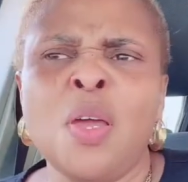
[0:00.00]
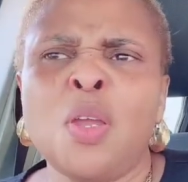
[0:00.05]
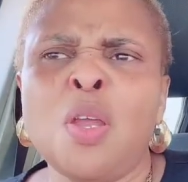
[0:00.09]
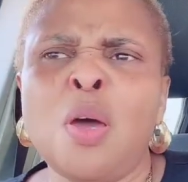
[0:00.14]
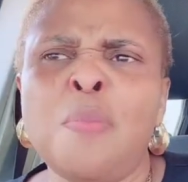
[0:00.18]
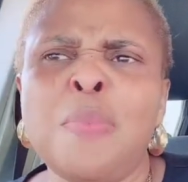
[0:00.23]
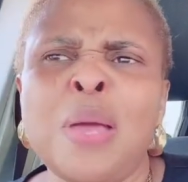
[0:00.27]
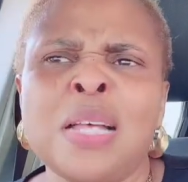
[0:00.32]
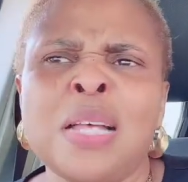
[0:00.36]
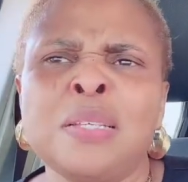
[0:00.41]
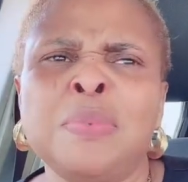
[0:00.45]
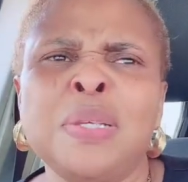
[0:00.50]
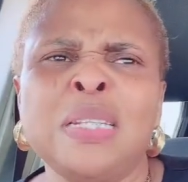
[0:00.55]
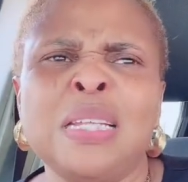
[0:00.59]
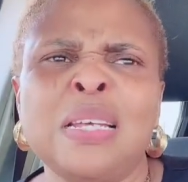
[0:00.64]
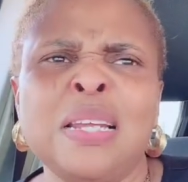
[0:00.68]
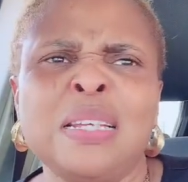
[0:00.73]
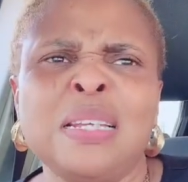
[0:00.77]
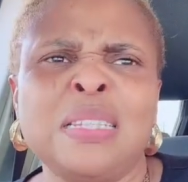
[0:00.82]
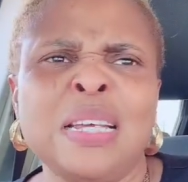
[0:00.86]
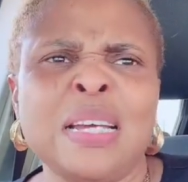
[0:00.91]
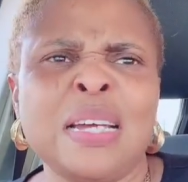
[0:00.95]
Not be ask me
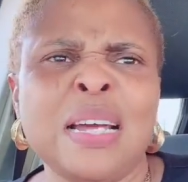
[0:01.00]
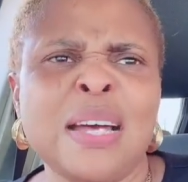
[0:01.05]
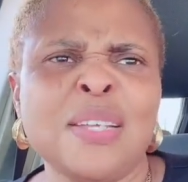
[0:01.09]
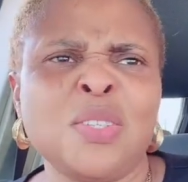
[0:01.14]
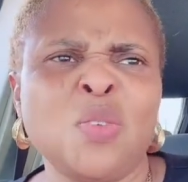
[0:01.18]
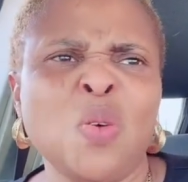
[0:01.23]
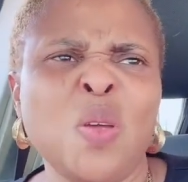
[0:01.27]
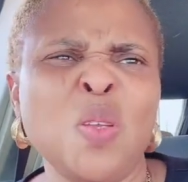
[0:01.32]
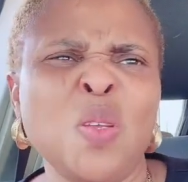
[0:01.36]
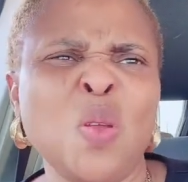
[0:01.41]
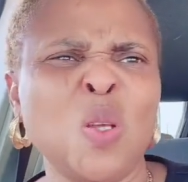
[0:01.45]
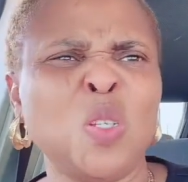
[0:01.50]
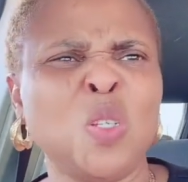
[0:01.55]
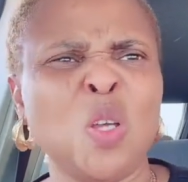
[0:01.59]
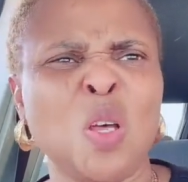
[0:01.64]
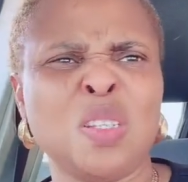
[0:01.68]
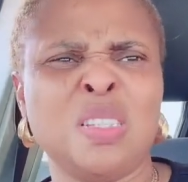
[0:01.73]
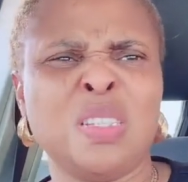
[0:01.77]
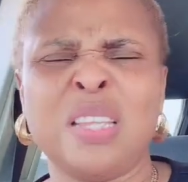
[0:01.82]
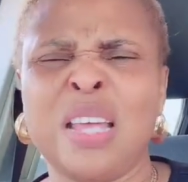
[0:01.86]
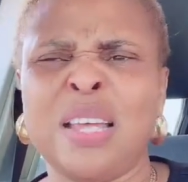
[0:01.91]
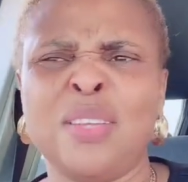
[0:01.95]
to take her. So you know,
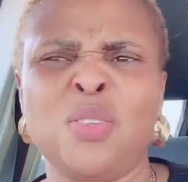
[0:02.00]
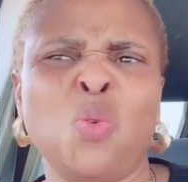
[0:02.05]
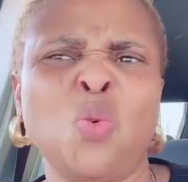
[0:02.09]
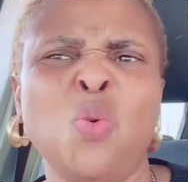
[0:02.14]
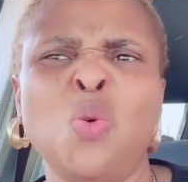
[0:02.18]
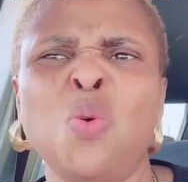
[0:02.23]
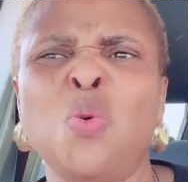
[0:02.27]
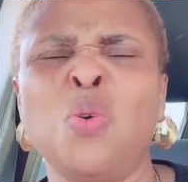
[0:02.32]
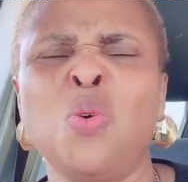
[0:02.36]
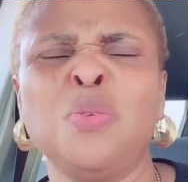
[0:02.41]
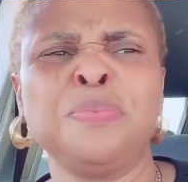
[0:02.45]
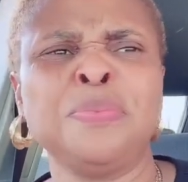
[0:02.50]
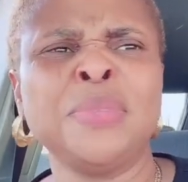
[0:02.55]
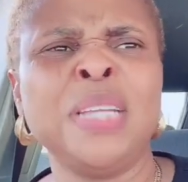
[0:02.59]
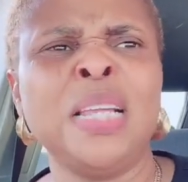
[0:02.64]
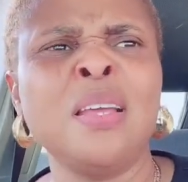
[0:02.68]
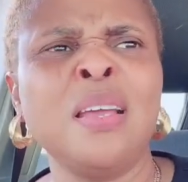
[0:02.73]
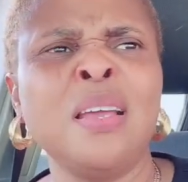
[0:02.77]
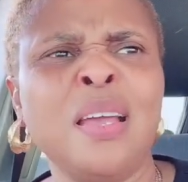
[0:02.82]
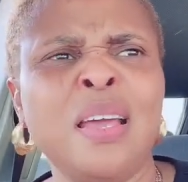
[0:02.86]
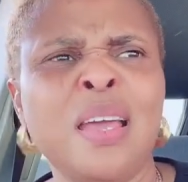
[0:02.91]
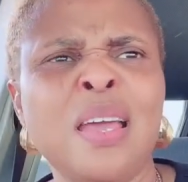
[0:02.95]
just they do
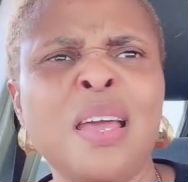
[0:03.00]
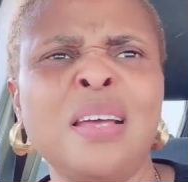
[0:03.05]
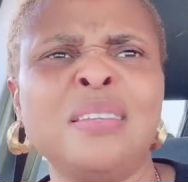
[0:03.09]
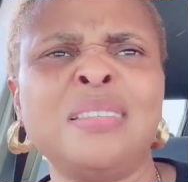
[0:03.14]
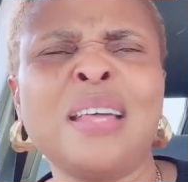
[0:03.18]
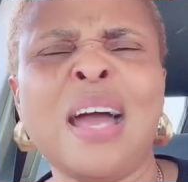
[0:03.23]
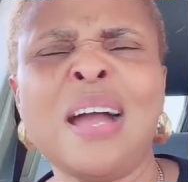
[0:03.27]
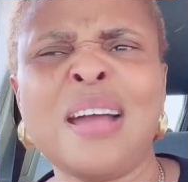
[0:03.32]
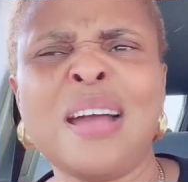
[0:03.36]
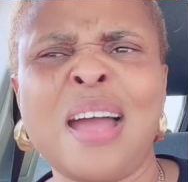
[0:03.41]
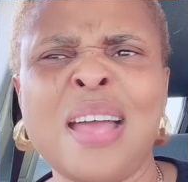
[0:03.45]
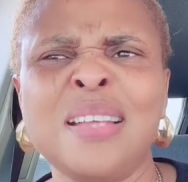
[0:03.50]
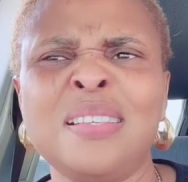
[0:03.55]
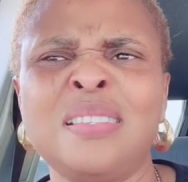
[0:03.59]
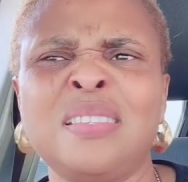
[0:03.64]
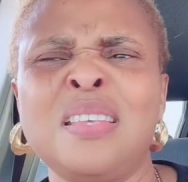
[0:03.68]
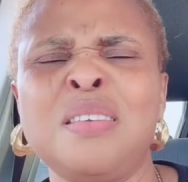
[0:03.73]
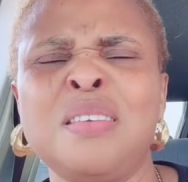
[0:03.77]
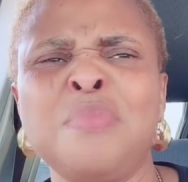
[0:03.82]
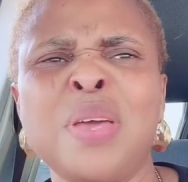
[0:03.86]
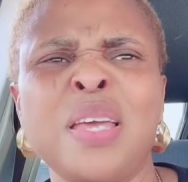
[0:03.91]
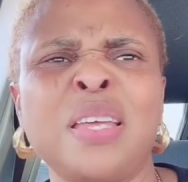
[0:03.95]
that kind of
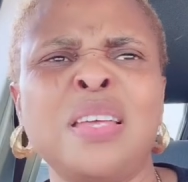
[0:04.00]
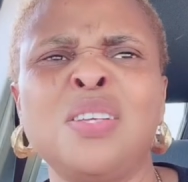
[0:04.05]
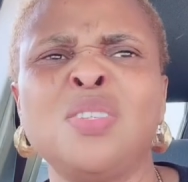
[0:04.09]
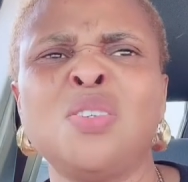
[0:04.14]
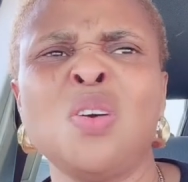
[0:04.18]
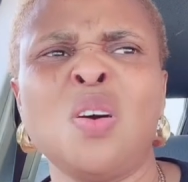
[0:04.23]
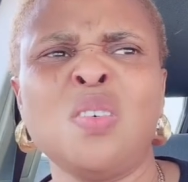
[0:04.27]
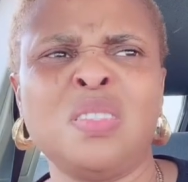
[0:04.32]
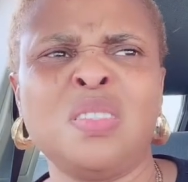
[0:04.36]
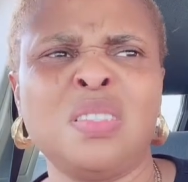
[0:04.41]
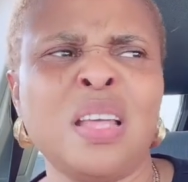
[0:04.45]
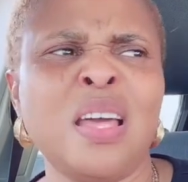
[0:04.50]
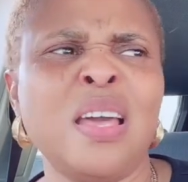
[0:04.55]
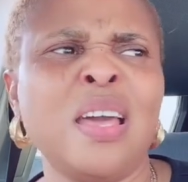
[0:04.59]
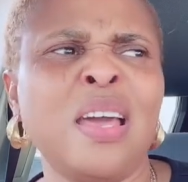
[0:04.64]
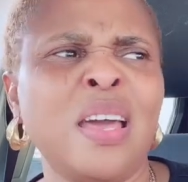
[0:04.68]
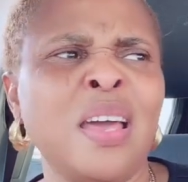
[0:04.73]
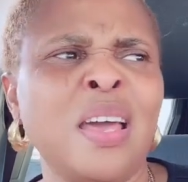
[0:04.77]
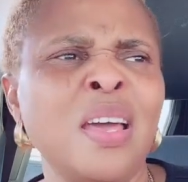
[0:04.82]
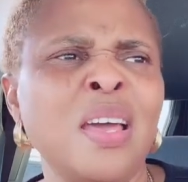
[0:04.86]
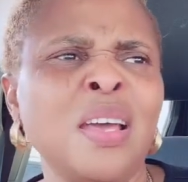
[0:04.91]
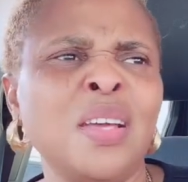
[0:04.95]
thing, make it just
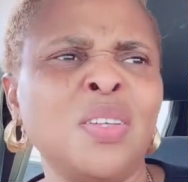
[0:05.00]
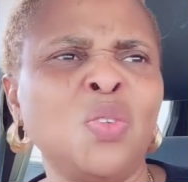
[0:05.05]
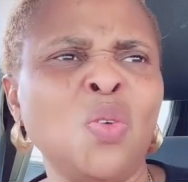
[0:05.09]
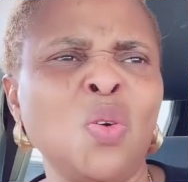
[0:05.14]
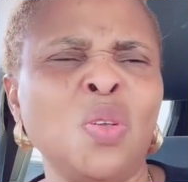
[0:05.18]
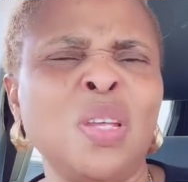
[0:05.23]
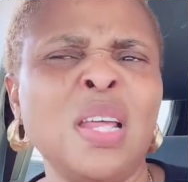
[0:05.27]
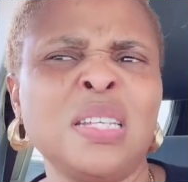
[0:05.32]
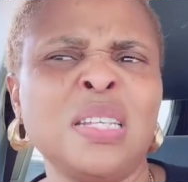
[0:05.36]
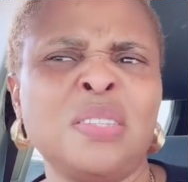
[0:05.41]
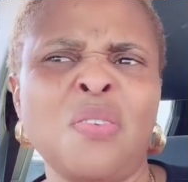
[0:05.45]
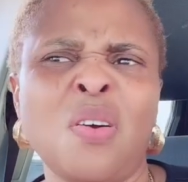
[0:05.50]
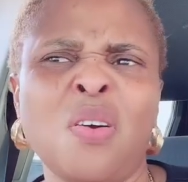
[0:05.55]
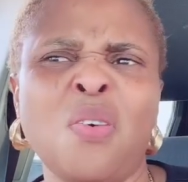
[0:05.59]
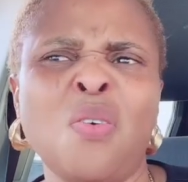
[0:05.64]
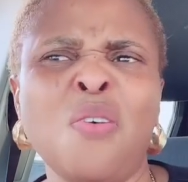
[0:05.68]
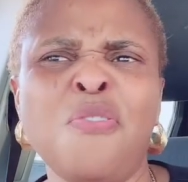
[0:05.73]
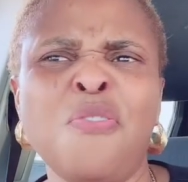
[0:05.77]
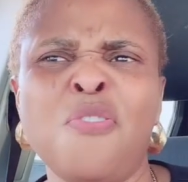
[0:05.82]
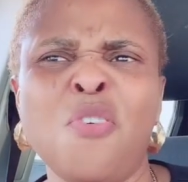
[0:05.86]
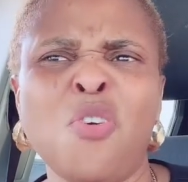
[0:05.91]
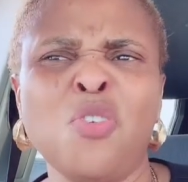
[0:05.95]
donate for
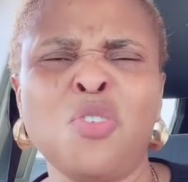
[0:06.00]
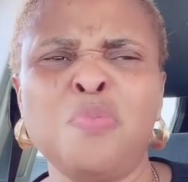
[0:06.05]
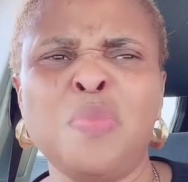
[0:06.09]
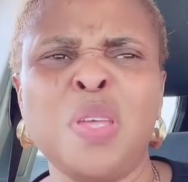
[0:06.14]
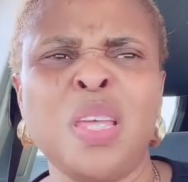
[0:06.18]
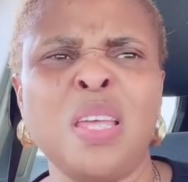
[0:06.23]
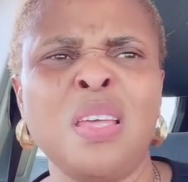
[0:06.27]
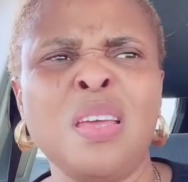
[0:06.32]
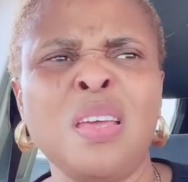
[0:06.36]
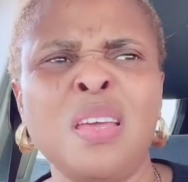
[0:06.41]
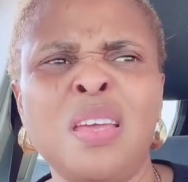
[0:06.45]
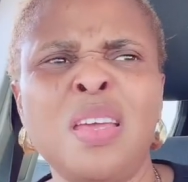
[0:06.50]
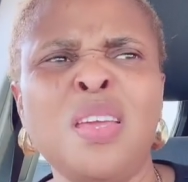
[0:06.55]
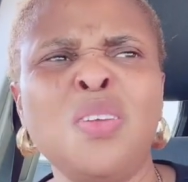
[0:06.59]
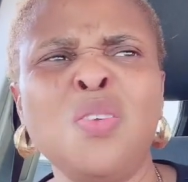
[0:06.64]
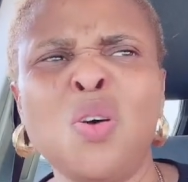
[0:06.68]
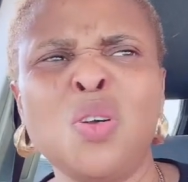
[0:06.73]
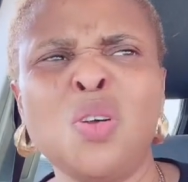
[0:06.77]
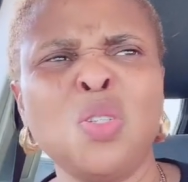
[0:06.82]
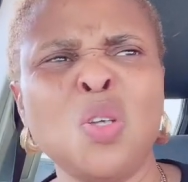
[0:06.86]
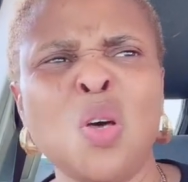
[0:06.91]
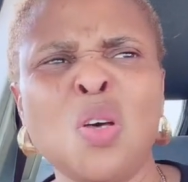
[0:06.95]
GoFundMe. You
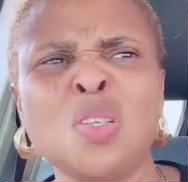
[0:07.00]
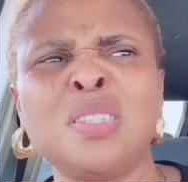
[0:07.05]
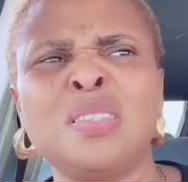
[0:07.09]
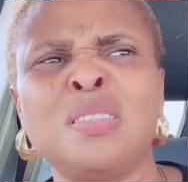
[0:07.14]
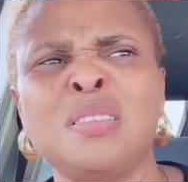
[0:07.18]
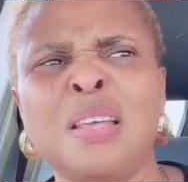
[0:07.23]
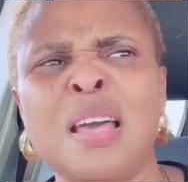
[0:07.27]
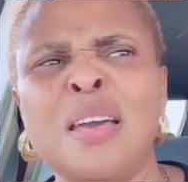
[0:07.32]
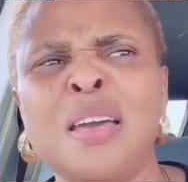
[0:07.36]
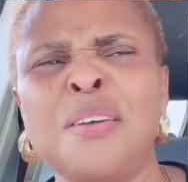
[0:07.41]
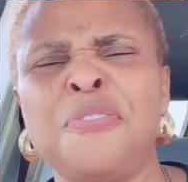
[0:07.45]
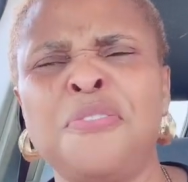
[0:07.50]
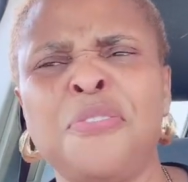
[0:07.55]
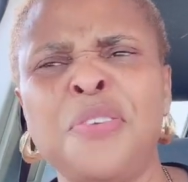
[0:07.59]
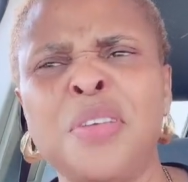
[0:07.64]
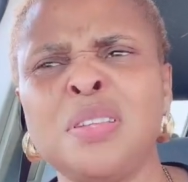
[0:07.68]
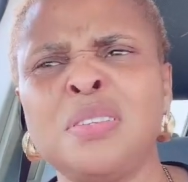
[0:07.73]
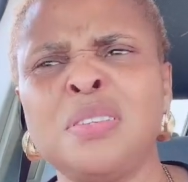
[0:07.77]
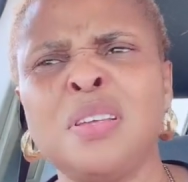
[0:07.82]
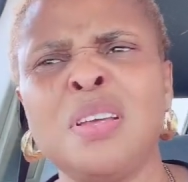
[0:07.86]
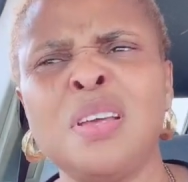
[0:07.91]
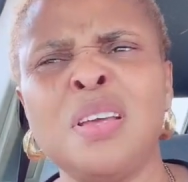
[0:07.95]
know, just
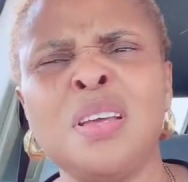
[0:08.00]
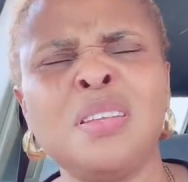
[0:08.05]
feed.